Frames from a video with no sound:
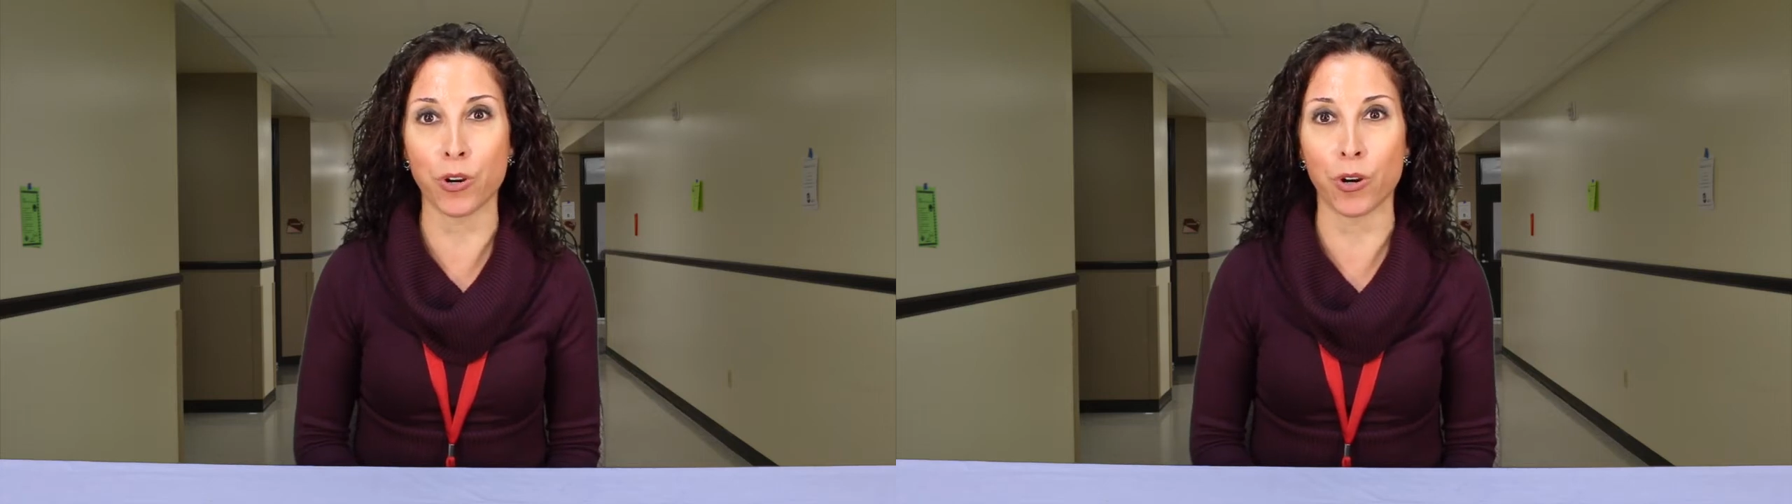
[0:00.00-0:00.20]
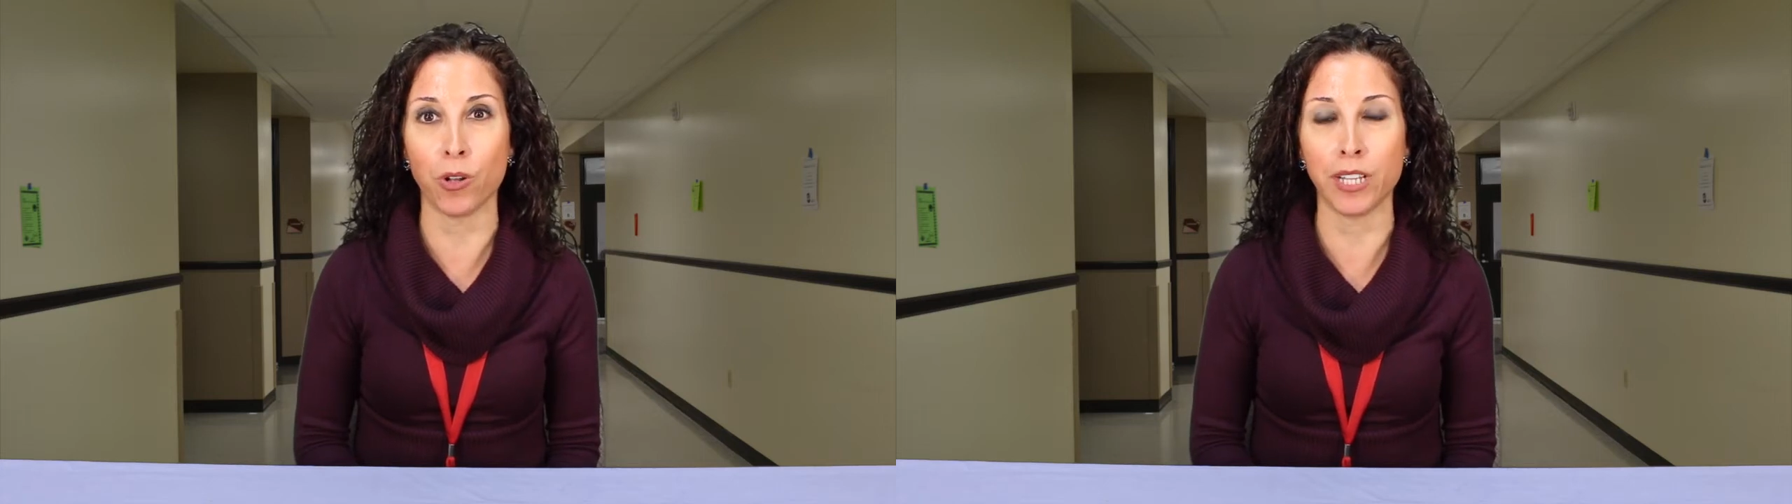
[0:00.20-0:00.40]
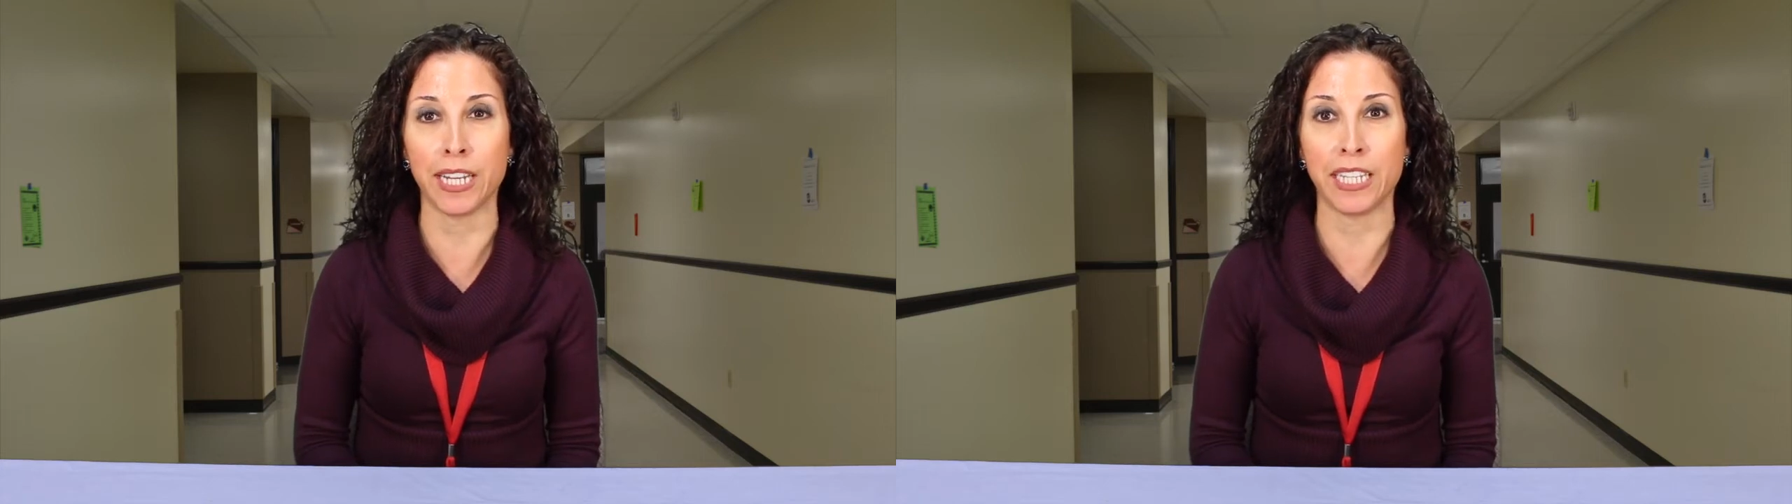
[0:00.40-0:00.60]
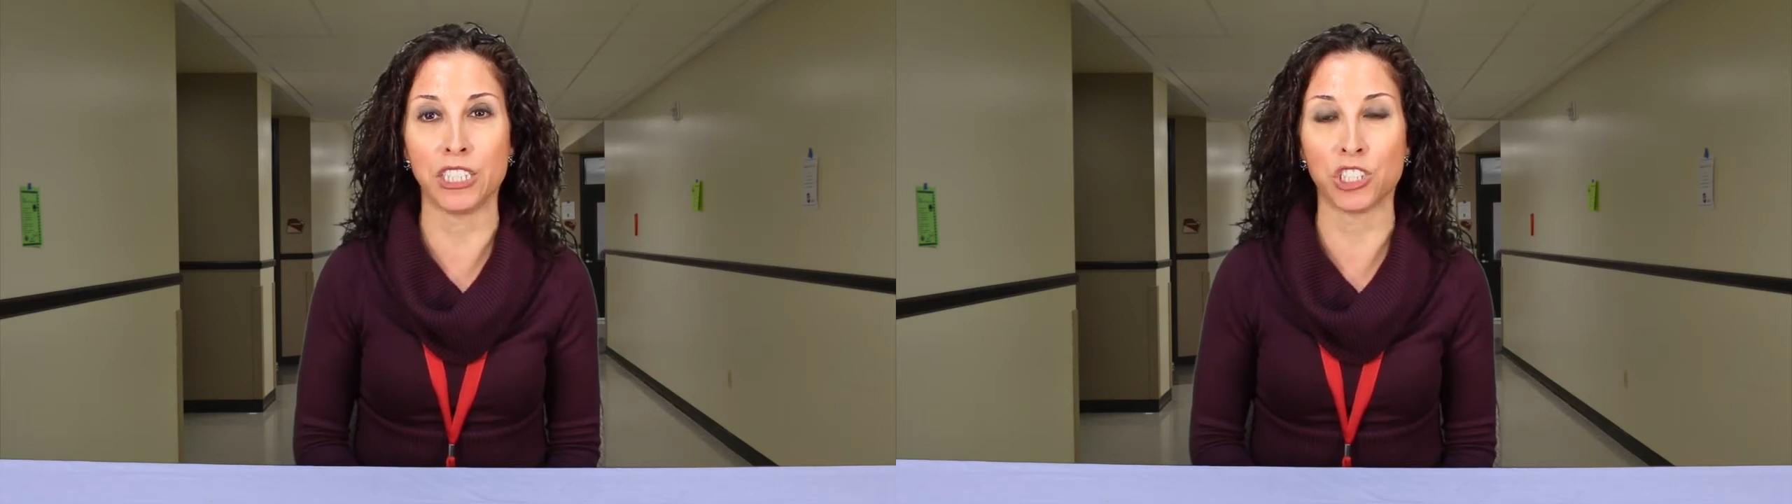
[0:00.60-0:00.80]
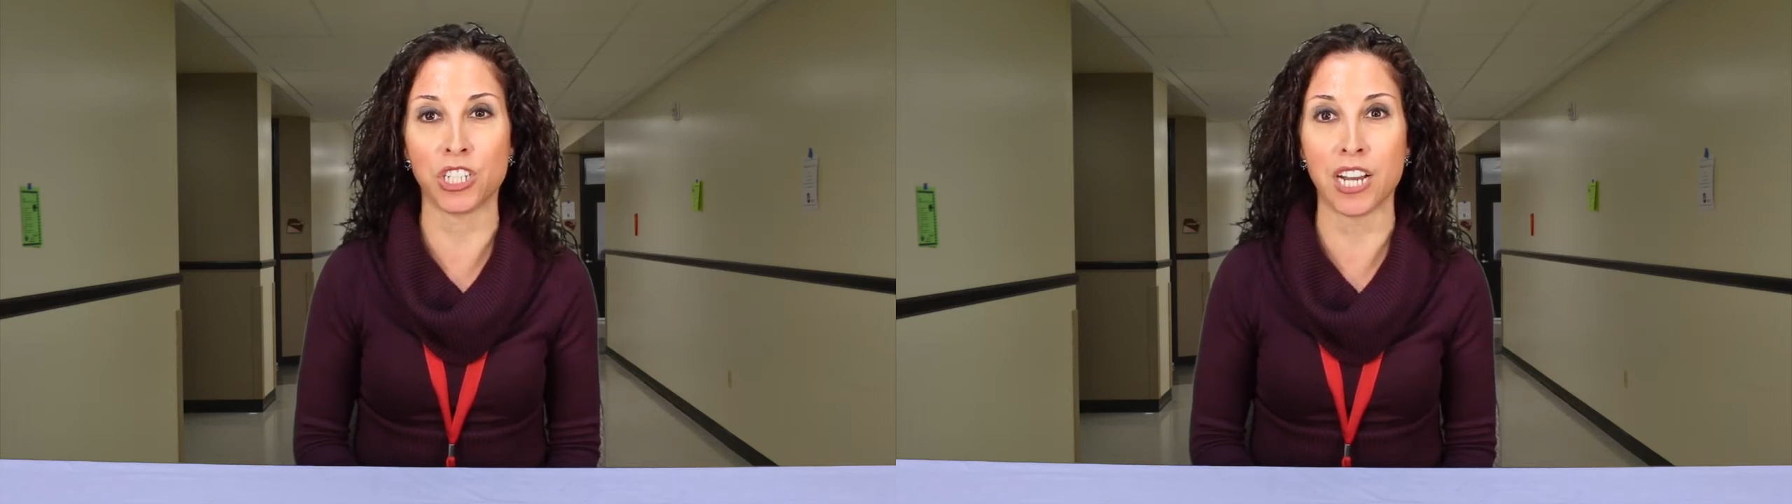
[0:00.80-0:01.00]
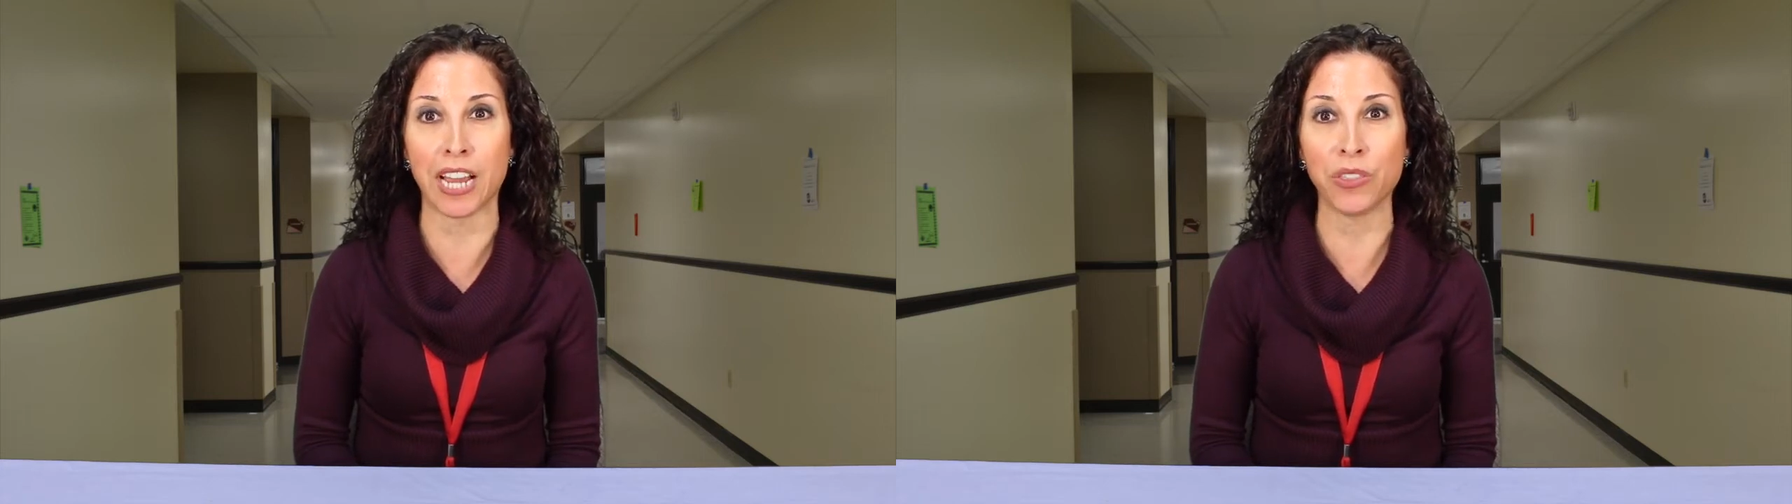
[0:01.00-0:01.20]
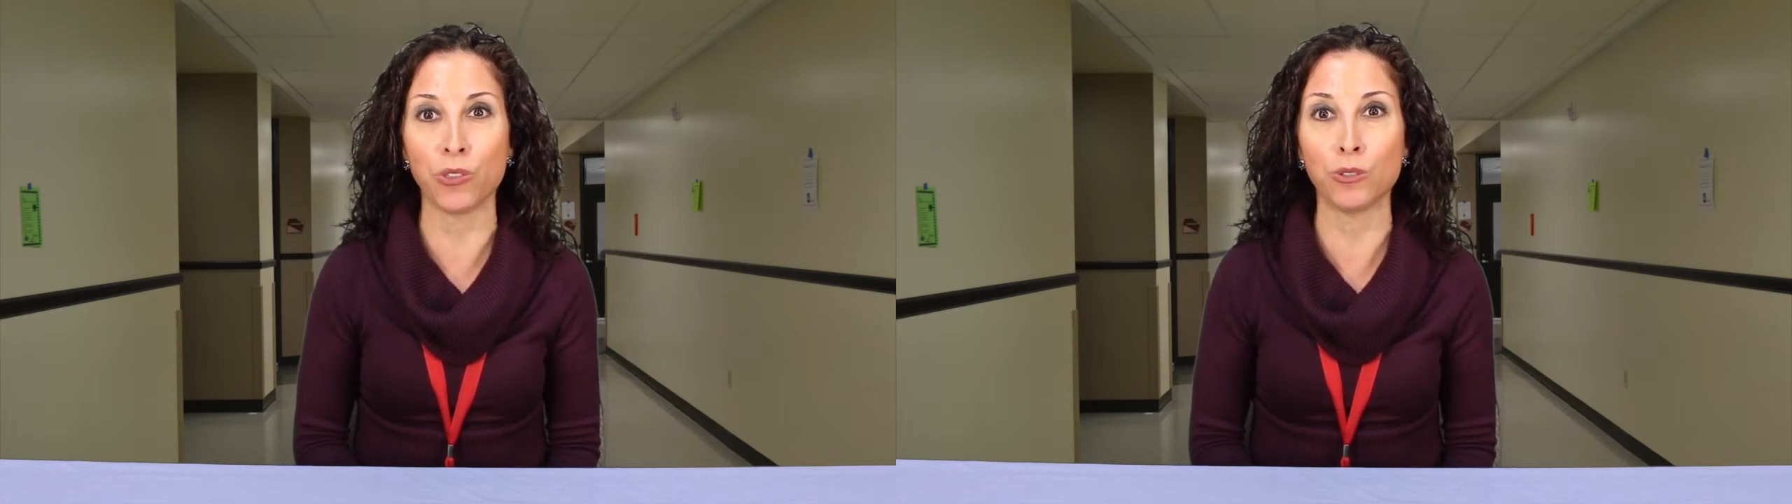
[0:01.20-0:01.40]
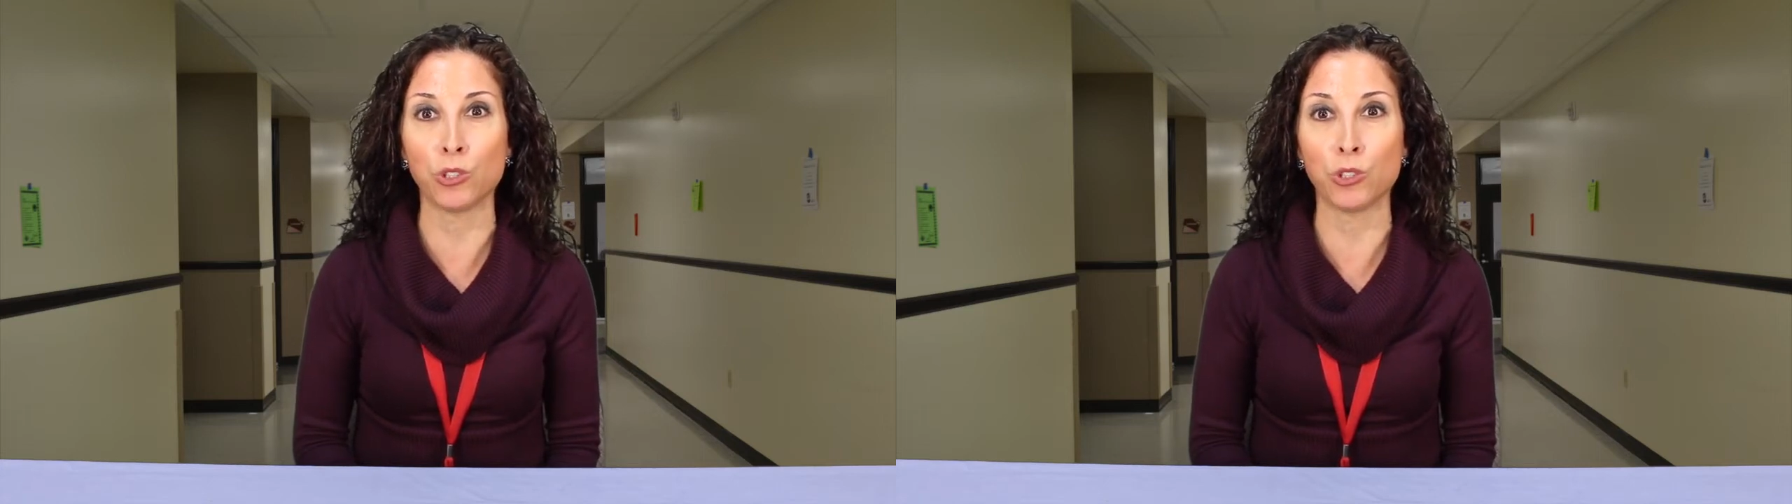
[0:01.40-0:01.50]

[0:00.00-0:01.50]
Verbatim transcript: girl in each 9th